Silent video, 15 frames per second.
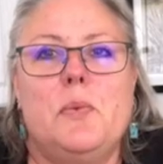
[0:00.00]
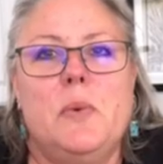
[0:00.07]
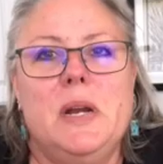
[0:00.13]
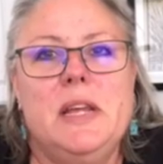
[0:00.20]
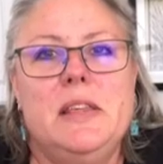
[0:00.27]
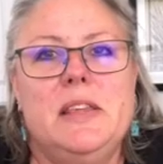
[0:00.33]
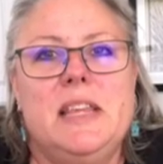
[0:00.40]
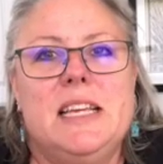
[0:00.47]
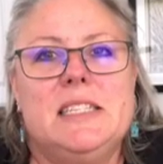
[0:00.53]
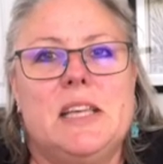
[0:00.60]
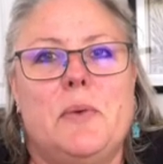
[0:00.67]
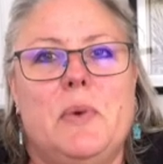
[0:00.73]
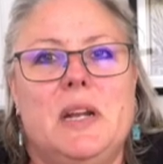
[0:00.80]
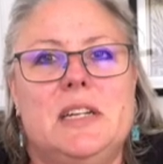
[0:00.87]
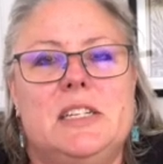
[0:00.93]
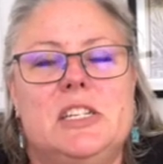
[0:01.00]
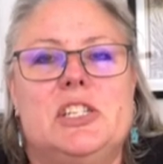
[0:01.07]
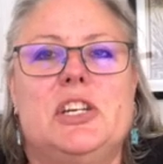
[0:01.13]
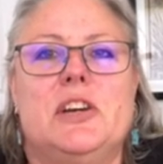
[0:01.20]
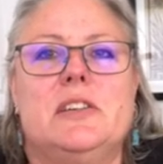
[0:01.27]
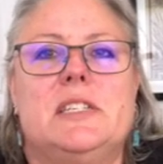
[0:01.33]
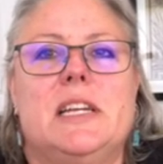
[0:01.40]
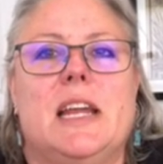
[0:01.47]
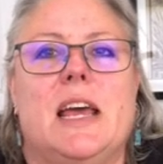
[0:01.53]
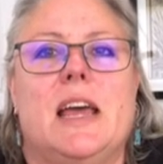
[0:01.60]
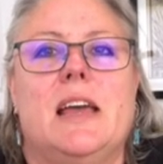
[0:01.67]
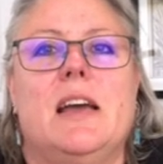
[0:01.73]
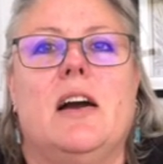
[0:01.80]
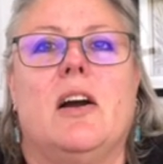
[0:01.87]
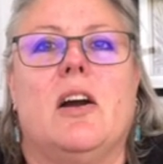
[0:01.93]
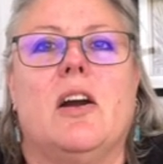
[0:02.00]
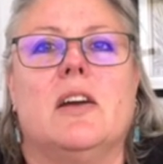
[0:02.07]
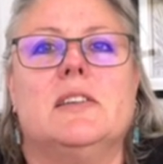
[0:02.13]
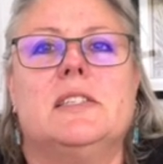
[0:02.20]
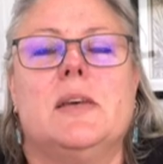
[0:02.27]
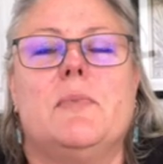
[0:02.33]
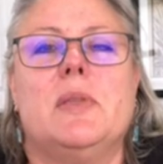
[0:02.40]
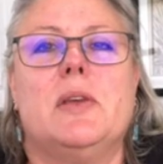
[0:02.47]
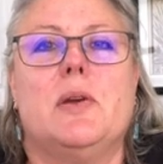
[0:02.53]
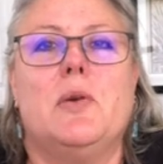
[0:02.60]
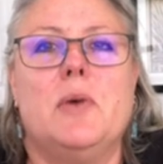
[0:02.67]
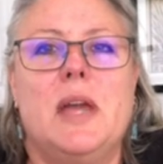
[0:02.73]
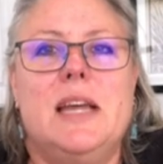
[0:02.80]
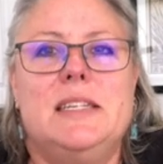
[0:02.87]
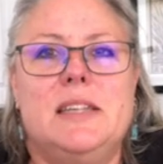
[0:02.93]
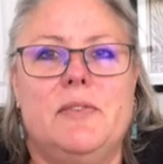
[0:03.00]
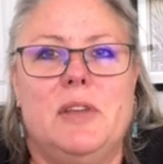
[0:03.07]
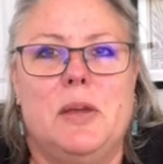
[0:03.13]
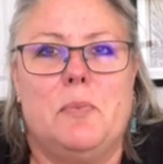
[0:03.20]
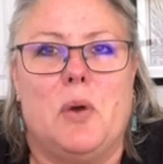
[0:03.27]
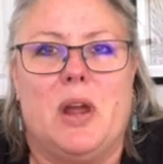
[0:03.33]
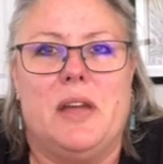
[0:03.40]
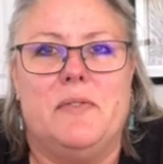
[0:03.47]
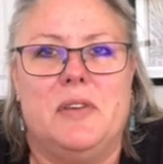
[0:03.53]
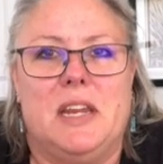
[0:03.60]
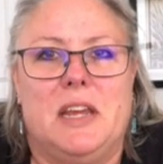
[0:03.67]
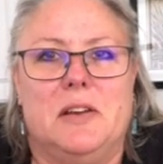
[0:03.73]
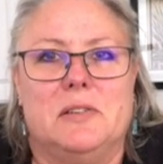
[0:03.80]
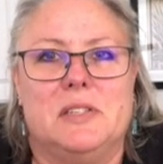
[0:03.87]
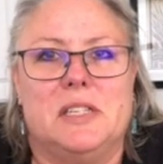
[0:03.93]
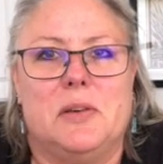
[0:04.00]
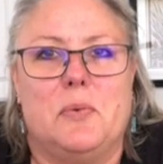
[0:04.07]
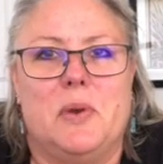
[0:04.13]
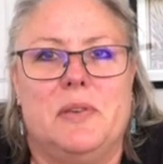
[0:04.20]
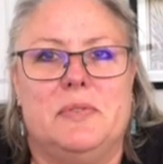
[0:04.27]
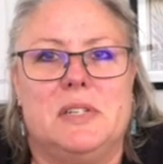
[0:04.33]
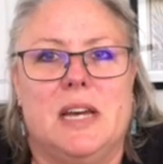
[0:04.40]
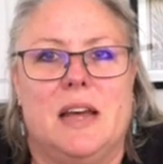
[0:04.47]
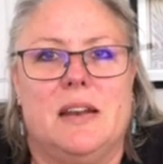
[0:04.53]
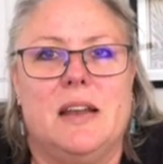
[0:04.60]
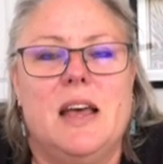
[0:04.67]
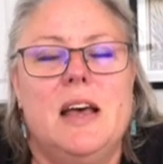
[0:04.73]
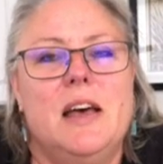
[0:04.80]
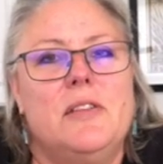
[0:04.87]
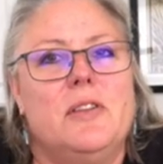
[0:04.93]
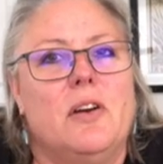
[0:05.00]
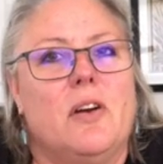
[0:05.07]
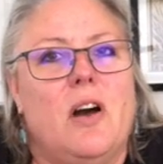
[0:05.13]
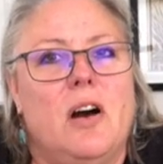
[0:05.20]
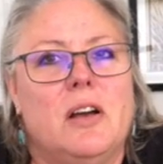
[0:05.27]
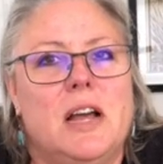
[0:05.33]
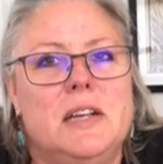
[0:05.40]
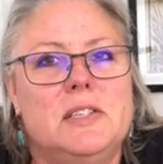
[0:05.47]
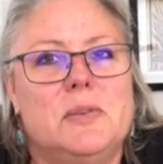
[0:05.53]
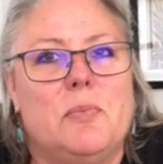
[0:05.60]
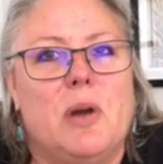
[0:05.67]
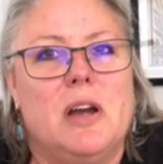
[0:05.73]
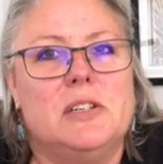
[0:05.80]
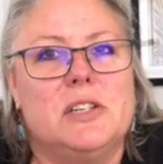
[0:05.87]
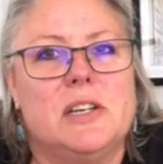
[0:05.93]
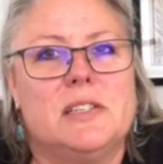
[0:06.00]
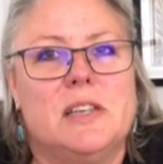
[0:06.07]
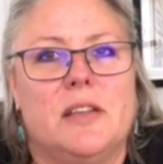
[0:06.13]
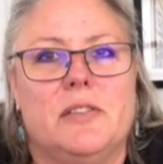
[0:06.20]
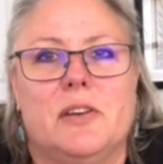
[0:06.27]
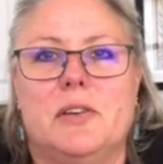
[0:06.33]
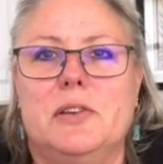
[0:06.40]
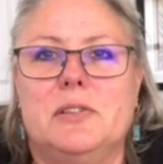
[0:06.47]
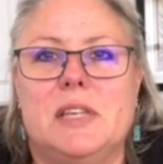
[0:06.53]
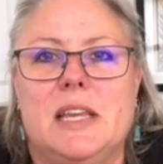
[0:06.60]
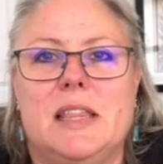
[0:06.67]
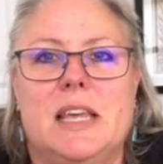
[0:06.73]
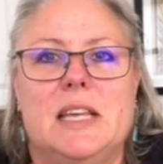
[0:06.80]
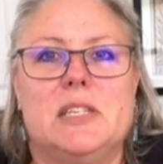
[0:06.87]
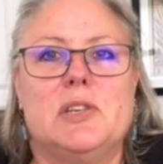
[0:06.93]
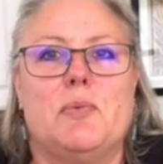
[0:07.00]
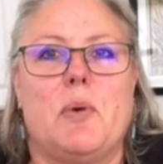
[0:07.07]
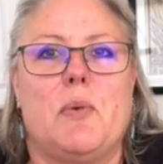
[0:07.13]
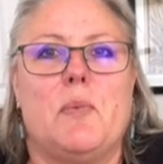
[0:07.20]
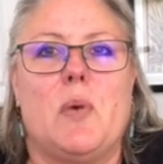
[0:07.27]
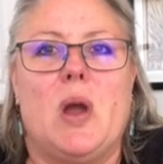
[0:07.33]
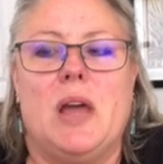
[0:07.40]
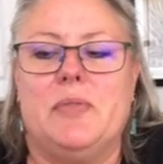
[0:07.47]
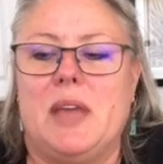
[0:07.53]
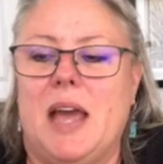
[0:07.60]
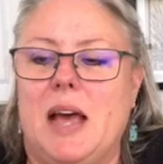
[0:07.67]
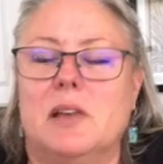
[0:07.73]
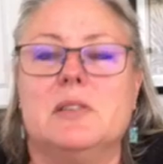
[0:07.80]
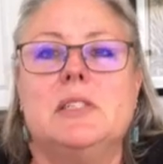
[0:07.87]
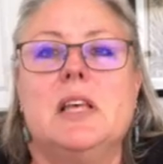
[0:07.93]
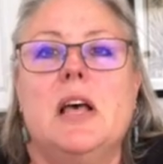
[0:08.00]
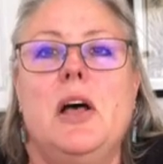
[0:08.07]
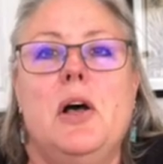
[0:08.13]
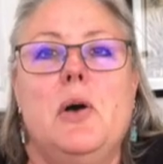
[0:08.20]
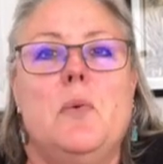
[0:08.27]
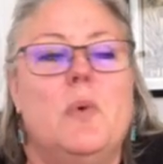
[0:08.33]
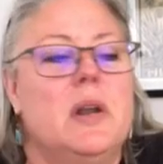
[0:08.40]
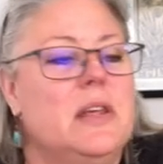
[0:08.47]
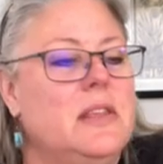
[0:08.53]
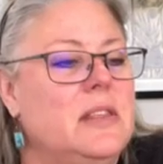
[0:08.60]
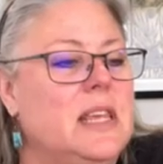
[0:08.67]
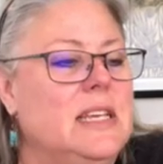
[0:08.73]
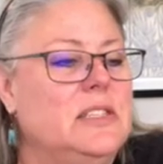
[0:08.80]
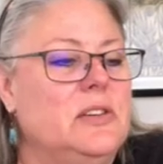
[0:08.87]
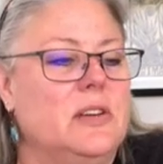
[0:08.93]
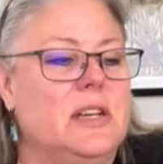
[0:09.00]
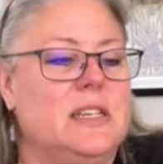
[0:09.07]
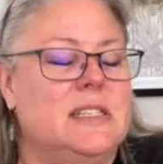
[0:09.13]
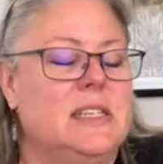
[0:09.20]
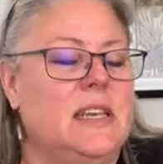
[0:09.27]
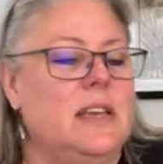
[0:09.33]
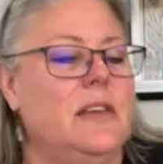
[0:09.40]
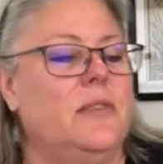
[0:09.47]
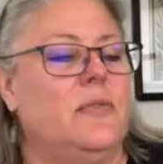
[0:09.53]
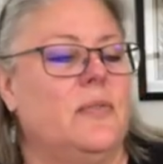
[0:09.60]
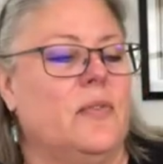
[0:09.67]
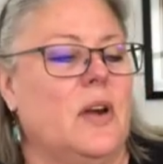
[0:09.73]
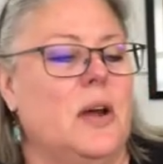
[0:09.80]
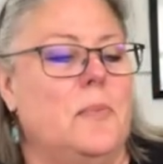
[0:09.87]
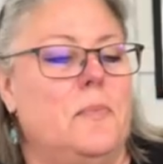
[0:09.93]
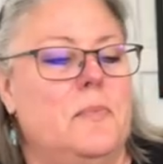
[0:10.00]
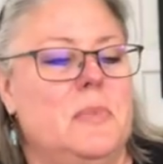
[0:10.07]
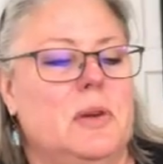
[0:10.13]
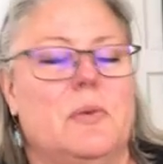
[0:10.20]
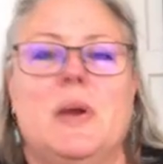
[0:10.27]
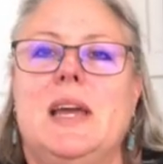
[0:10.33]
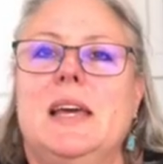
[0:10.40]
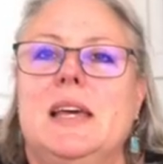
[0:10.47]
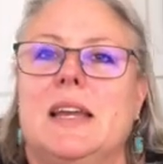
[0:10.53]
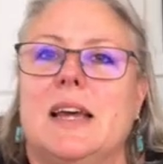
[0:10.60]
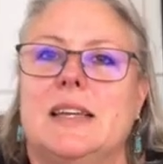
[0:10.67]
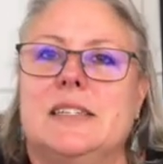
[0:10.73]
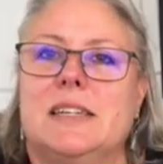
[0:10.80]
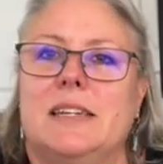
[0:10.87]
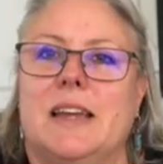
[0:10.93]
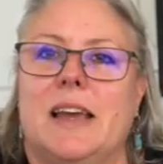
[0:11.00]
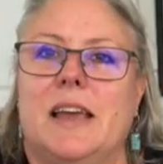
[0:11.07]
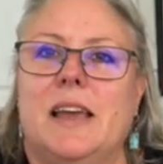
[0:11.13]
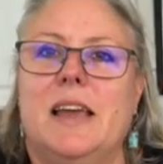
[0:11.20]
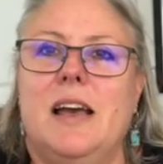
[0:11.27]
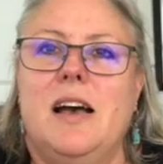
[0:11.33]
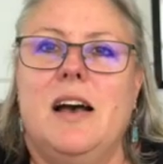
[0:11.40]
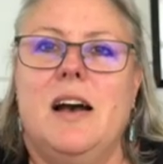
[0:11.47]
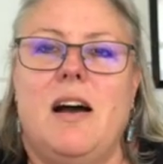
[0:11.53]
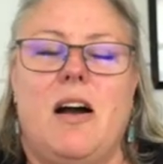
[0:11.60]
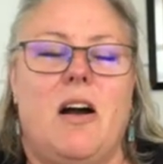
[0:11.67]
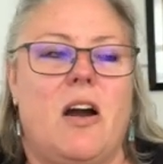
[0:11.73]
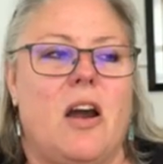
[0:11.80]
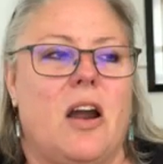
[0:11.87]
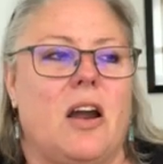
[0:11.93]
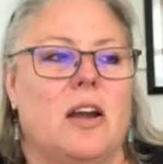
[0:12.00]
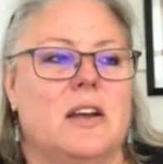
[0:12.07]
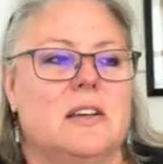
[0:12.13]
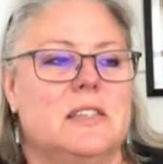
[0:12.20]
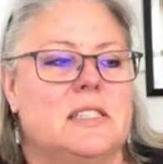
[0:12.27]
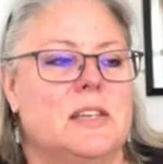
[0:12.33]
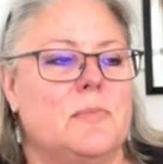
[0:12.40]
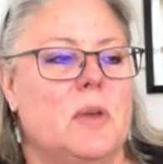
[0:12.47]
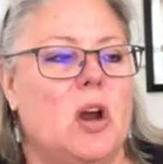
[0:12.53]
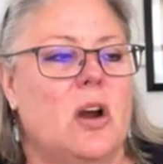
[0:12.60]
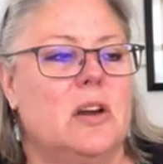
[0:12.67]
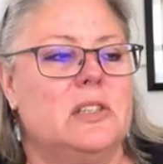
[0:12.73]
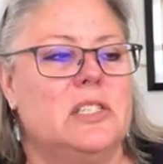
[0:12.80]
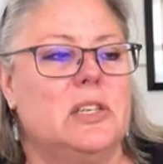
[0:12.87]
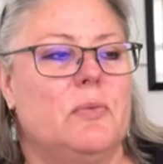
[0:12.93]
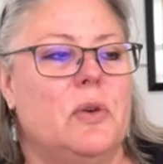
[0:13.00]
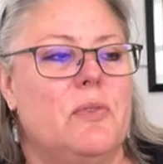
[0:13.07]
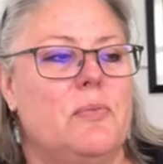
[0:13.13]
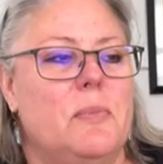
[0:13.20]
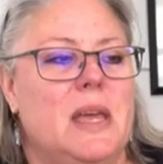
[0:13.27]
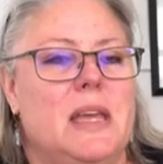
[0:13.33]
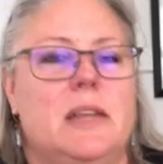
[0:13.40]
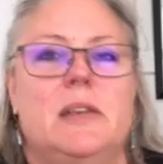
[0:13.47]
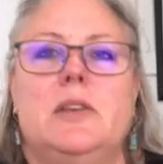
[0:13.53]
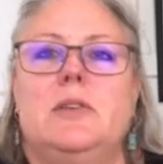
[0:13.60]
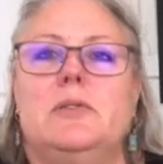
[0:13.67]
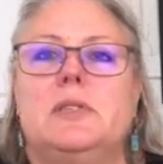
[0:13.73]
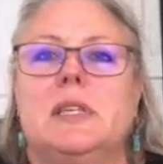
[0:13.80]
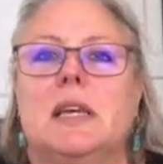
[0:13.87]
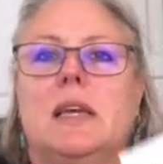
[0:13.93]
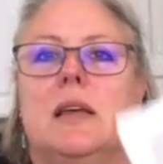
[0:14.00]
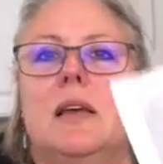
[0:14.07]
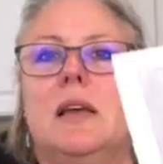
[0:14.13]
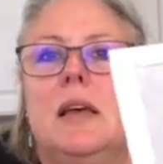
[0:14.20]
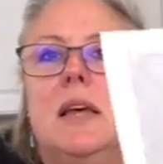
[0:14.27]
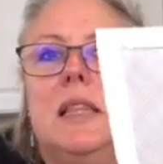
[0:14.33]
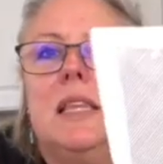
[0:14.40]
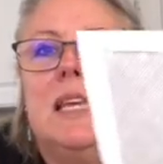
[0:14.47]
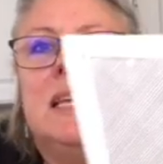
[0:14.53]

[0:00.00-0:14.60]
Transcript: one of the things I wanted to share today are some of the creativity break videos that we've done. There are all kinds of projects on there using things from around the house. One of the things you're going to see from Mireia and I today are some cards that we've made using the